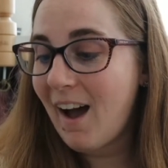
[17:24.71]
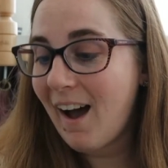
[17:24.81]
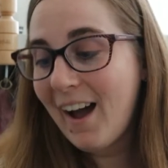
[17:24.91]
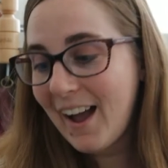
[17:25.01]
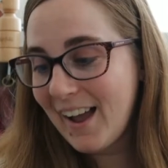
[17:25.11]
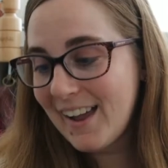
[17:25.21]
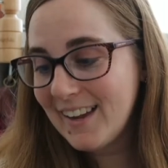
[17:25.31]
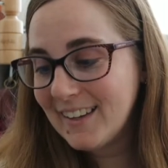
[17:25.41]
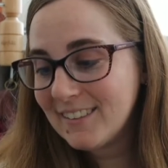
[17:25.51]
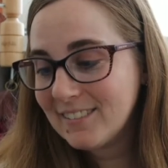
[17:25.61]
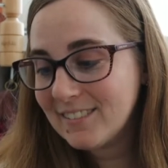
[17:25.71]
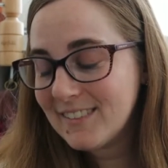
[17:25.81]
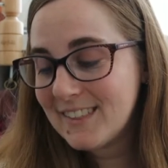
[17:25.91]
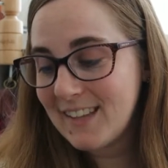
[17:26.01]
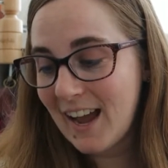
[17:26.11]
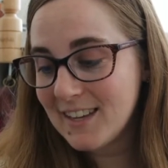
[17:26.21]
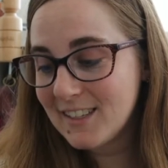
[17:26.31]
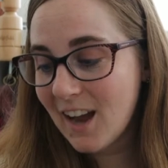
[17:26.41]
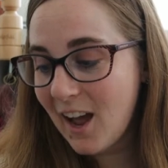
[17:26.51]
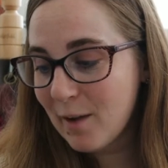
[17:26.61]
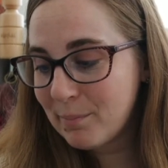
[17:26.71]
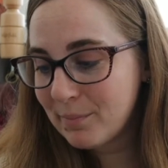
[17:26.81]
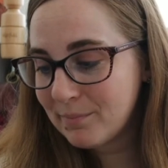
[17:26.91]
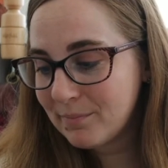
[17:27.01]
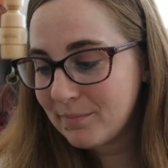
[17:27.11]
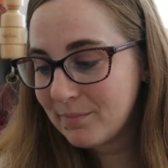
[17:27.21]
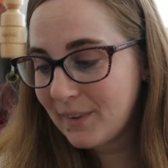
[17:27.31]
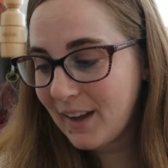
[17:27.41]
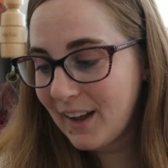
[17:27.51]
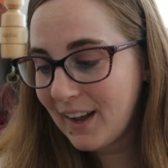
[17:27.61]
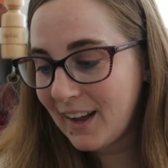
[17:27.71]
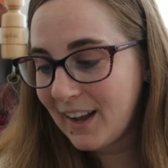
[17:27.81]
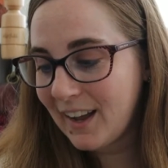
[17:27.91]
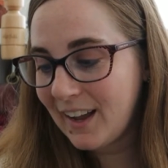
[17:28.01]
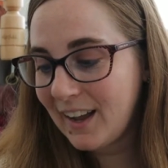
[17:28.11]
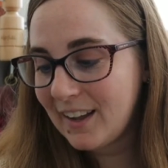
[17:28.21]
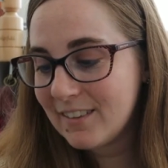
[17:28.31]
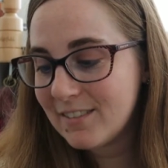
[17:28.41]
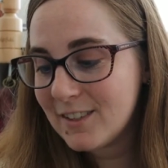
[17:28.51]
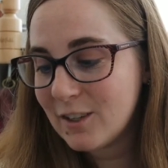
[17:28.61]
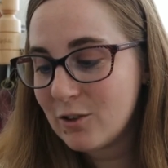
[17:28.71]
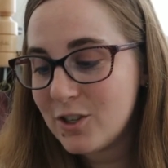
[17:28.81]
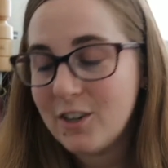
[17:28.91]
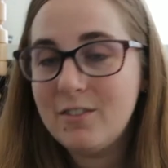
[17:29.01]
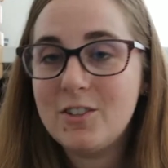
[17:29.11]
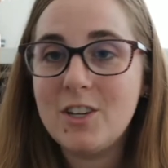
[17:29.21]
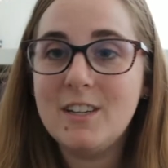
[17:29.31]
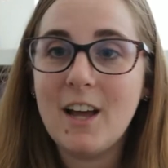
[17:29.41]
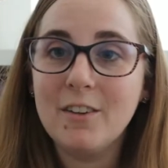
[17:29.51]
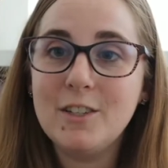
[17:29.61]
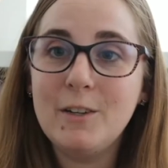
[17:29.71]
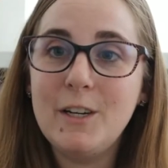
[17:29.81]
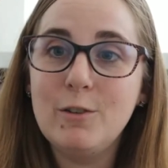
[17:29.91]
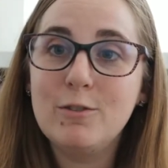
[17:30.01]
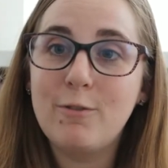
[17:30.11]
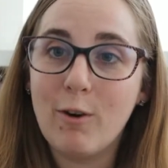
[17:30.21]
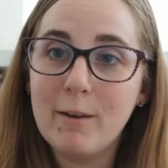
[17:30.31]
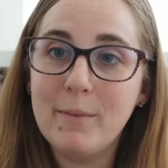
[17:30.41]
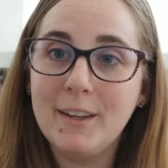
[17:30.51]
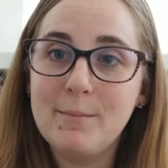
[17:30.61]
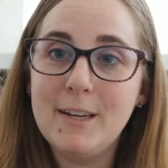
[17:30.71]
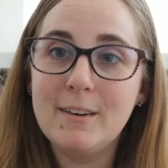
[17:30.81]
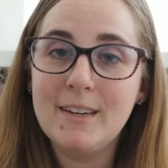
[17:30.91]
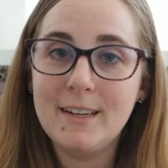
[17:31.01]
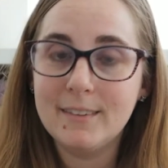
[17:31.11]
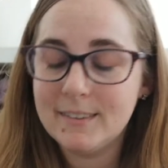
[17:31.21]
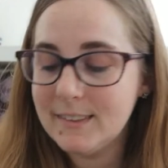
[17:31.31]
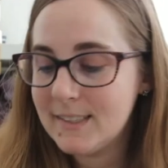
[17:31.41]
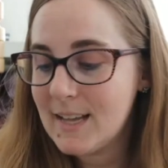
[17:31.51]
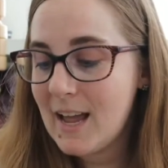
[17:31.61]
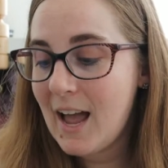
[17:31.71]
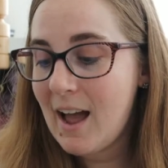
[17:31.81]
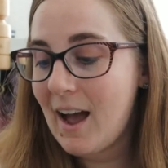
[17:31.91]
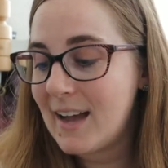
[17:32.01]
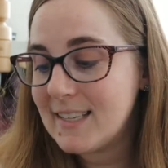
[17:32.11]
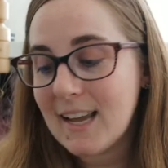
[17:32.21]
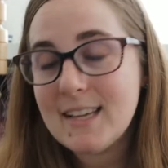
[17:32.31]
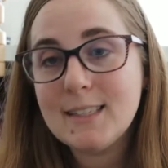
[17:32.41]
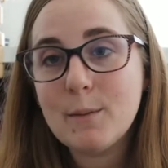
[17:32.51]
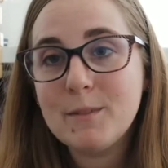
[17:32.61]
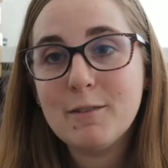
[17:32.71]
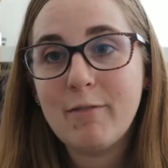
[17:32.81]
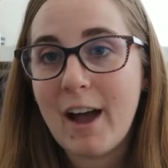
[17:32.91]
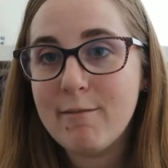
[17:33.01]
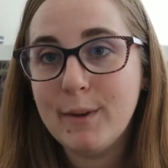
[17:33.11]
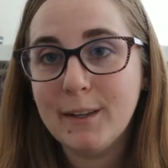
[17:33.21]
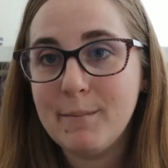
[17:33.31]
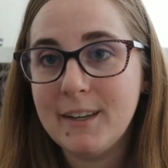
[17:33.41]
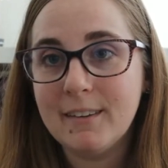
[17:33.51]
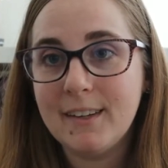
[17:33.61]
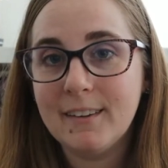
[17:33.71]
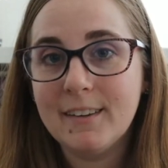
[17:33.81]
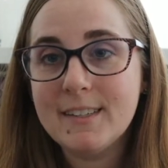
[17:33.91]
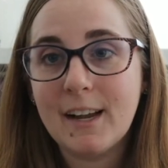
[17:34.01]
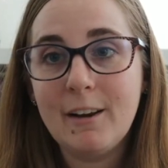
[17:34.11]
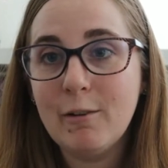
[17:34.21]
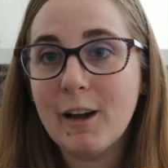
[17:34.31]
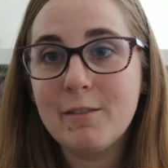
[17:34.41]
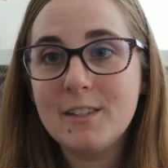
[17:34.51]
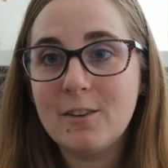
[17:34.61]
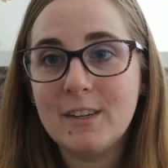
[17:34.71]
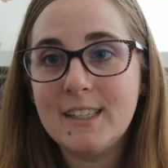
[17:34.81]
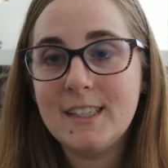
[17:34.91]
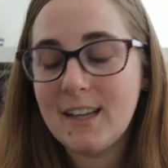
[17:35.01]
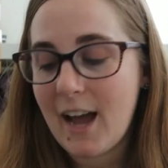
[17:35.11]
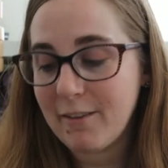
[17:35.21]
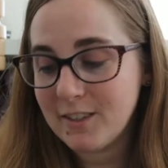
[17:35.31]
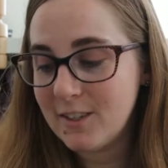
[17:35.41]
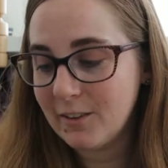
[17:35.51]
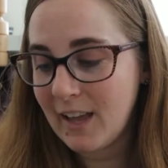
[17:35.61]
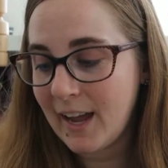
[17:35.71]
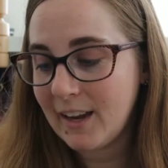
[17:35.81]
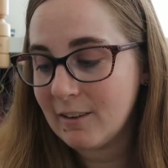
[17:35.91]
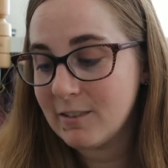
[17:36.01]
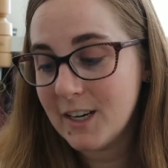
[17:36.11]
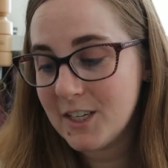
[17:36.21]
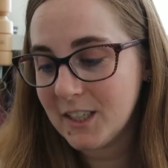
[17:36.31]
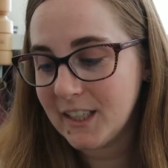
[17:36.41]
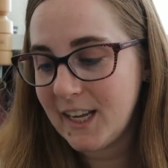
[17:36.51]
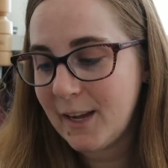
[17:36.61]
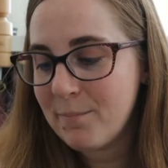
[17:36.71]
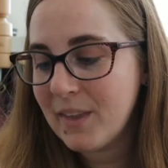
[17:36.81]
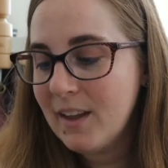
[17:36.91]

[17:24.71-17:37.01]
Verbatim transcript: I sized up uh, so she, she tells you to use 4 millimeter needles. I sized up to 5 millimeter needles. I knew I was going to have to do that originally